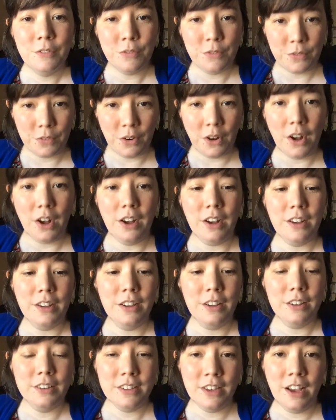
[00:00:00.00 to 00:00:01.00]

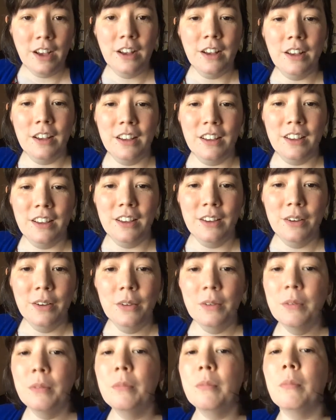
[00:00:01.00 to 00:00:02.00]
frog tongue
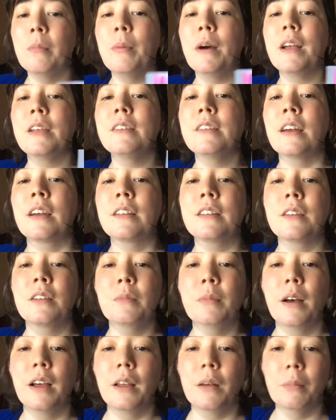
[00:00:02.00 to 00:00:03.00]
bisected
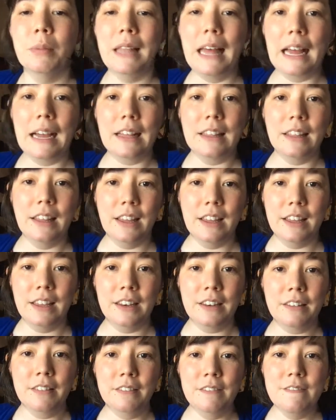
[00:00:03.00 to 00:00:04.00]
by a black
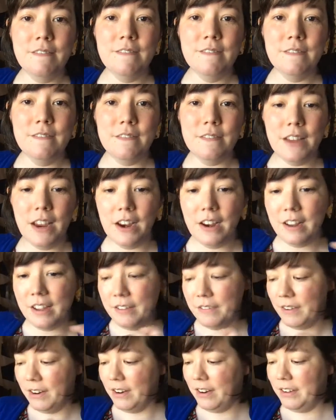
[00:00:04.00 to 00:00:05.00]
line. Very,
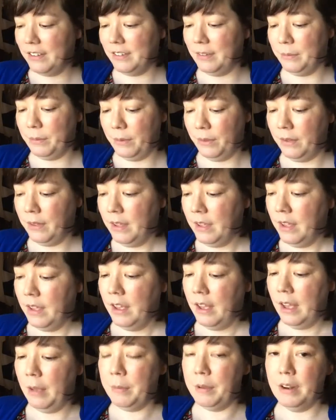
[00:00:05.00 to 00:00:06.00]
very simple.
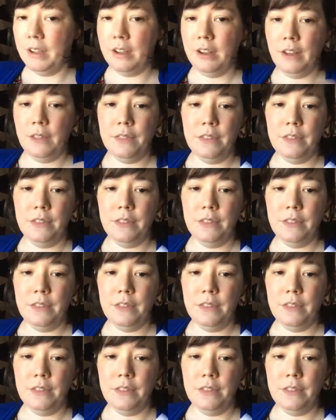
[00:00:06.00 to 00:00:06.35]
I'm going to cut